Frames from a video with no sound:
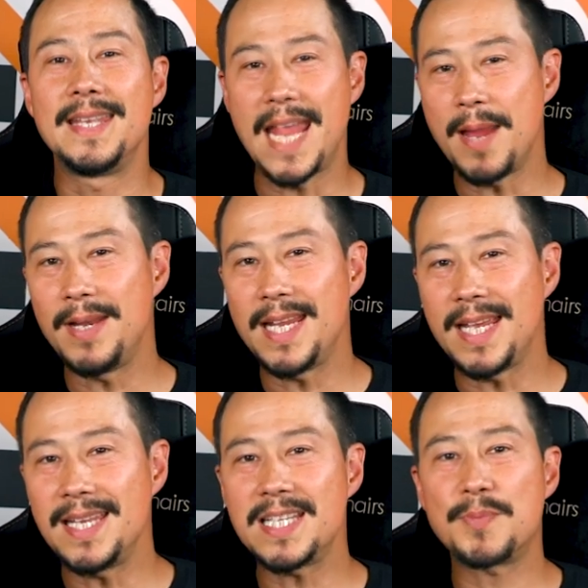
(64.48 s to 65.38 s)

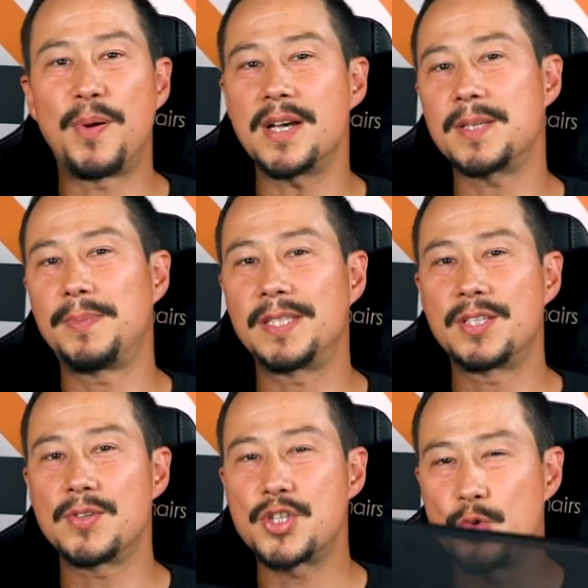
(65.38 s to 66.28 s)
Namely, it is possible
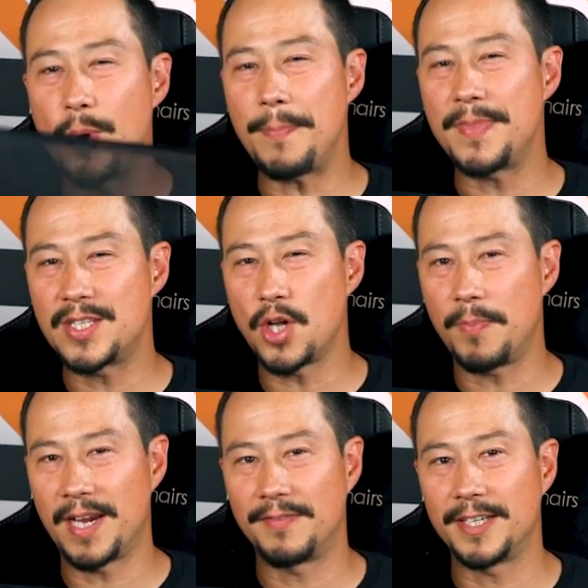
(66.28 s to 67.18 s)
to swap the
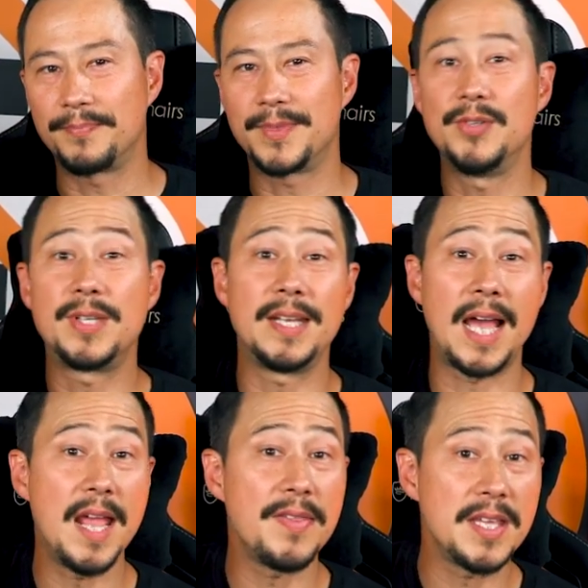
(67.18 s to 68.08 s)
top cover. You can
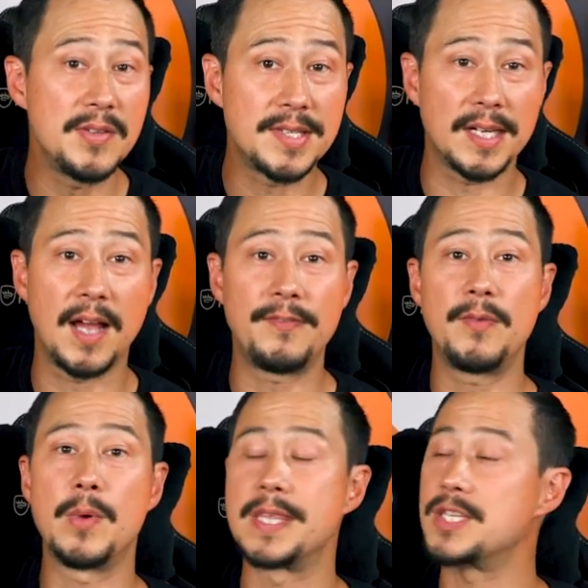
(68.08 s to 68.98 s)
either use a cover
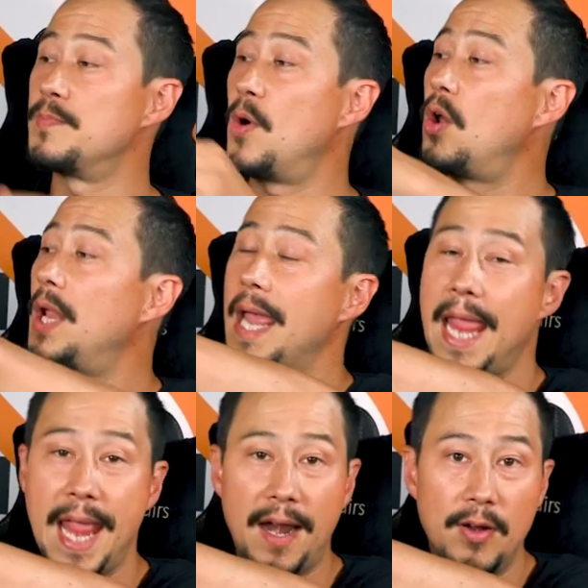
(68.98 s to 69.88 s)
with smaller
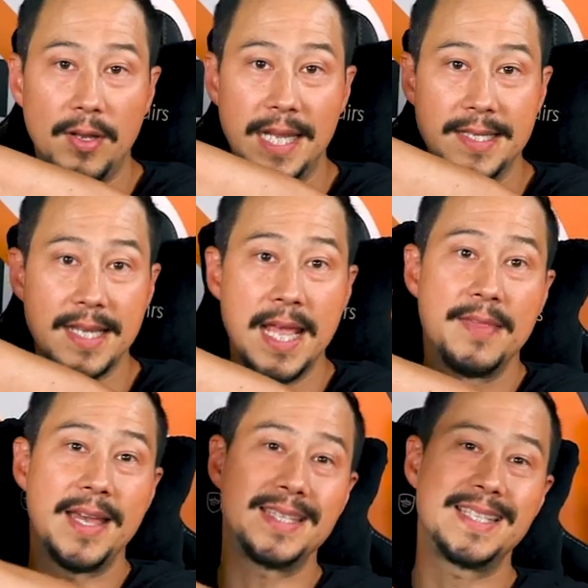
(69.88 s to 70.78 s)
air outlets
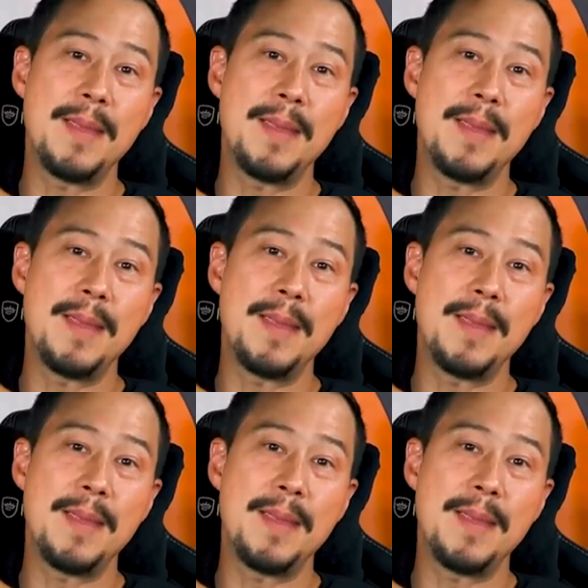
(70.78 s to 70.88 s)
that